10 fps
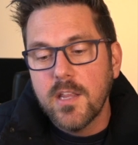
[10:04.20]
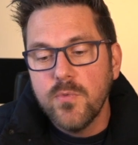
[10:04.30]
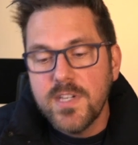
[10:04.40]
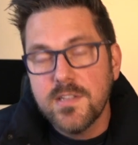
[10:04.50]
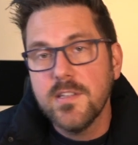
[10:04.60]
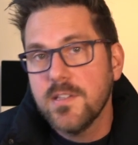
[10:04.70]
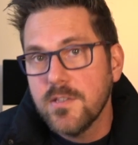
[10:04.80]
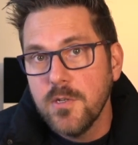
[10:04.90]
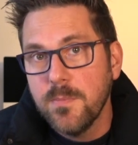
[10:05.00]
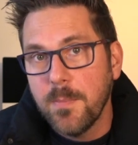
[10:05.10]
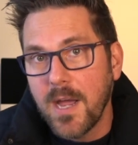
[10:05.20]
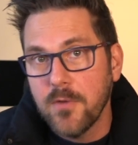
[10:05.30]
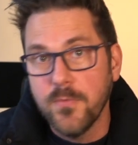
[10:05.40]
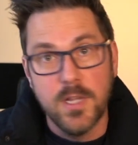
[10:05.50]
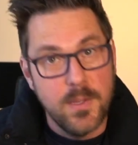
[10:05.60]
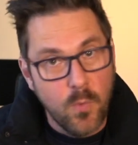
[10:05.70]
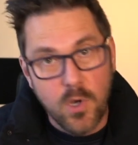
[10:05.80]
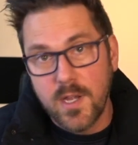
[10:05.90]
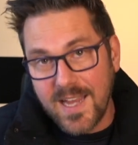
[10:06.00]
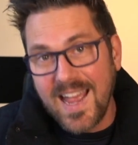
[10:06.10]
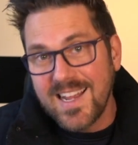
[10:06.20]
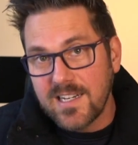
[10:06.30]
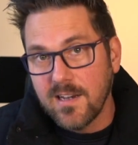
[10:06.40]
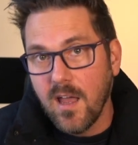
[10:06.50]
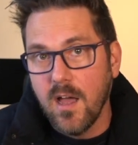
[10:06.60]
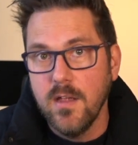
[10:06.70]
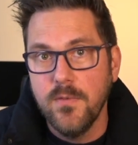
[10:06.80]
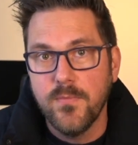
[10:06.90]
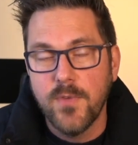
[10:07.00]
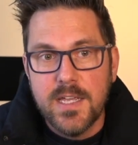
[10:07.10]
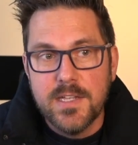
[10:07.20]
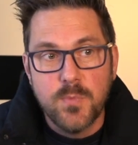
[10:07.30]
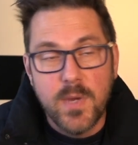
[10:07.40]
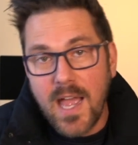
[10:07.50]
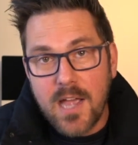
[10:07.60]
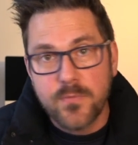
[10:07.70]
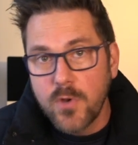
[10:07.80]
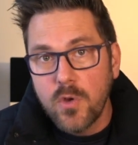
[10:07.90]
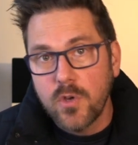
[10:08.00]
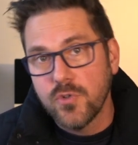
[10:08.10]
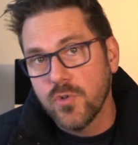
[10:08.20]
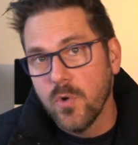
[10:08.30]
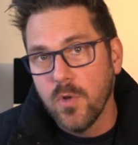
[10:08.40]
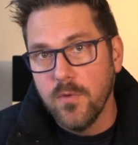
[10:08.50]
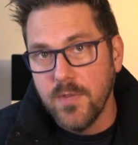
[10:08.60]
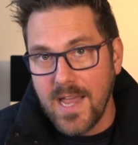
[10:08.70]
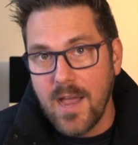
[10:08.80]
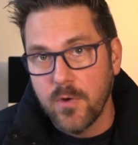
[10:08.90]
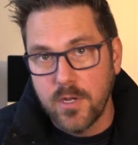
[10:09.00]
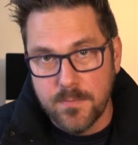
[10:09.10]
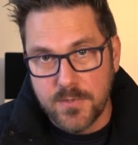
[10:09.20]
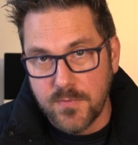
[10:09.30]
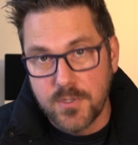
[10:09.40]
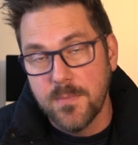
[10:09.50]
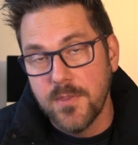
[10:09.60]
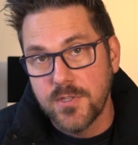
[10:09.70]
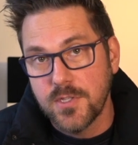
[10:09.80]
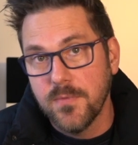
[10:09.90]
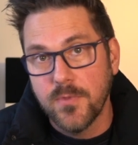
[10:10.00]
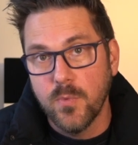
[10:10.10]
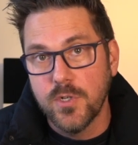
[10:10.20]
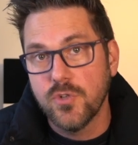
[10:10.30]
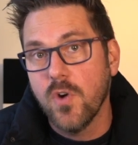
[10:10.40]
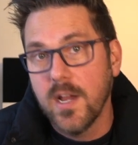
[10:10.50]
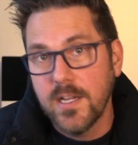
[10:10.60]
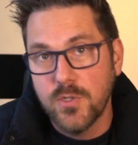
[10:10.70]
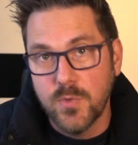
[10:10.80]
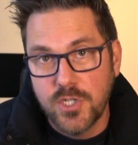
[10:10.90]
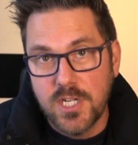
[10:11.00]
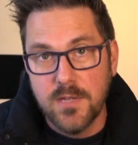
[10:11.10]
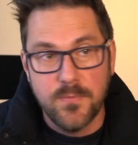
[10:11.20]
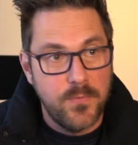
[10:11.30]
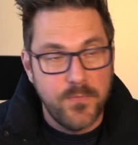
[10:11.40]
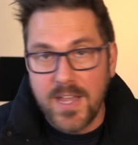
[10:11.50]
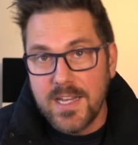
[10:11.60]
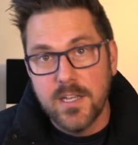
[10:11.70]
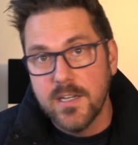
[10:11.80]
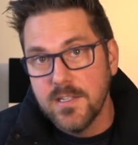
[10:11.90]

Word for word: the reason this is super powerful in work and life is we have no control over the outcomes of some of the stuff that we're trying to achieve. Fate could